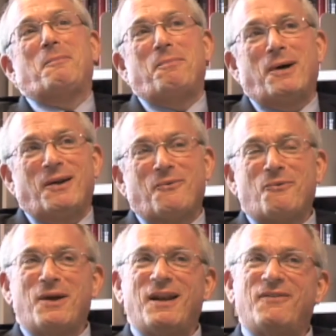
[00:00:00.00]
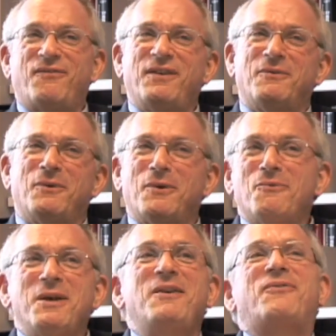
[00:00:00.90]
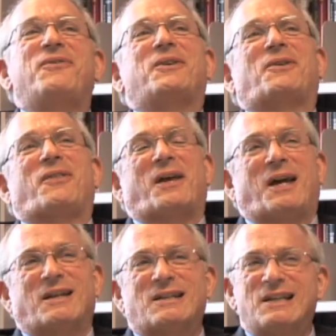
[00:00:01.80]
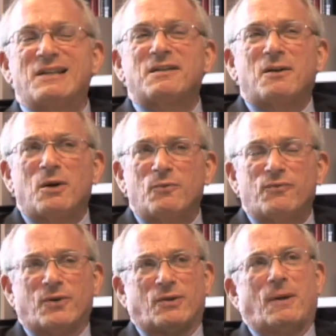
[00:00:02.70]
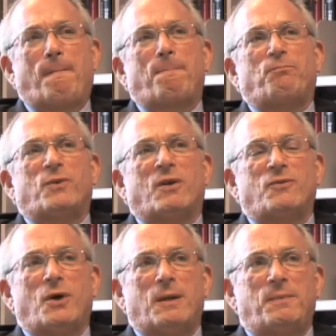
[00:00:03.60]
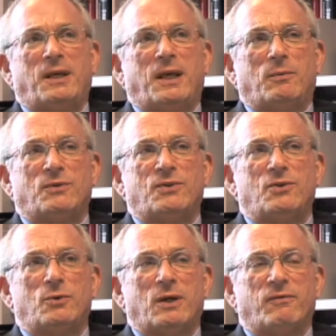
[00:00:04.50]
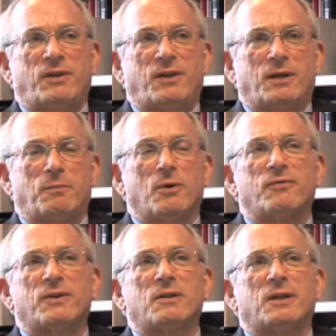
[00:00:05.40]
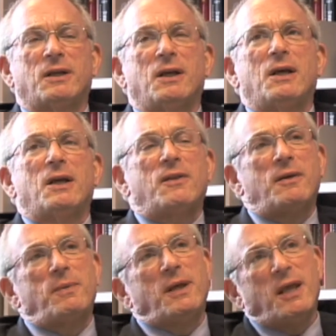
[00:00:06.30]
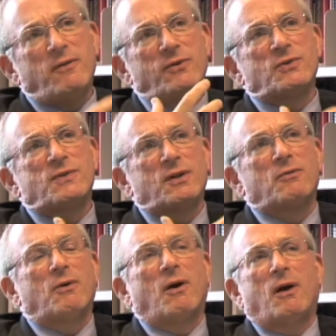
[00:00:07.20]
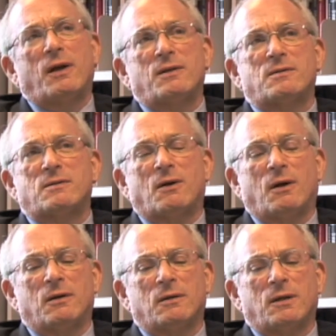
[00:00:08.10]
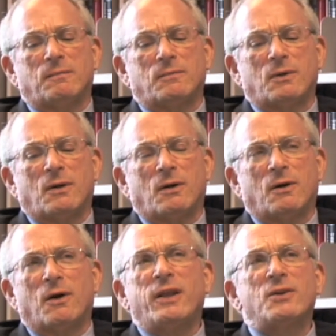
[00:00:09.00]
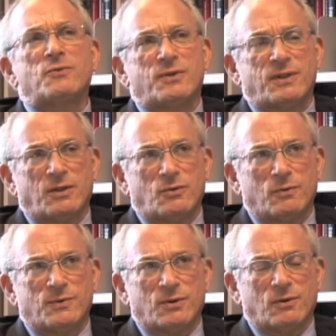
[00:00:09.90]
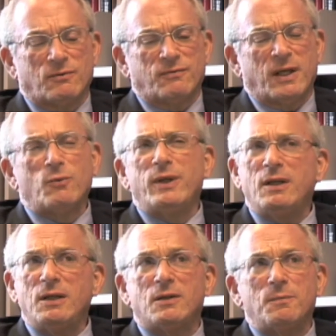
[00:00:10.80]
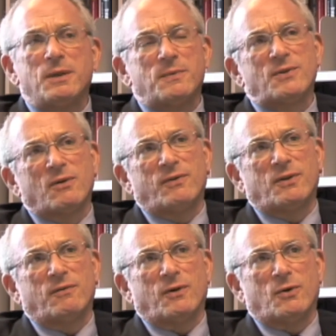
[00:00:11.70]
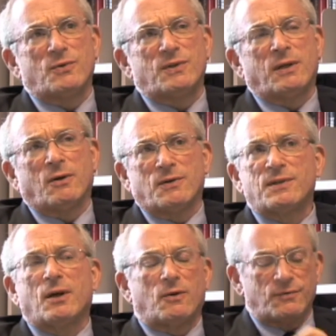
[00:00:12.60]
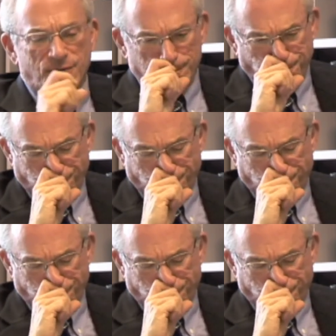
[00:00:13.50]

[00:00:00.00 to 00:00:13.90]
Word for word: But when, it fe- when we feel that discomfort of not being able to do everything perfectly. The behaviors that arise are, um, are, are interesting to observe, and we need to be observant of those in ourselves.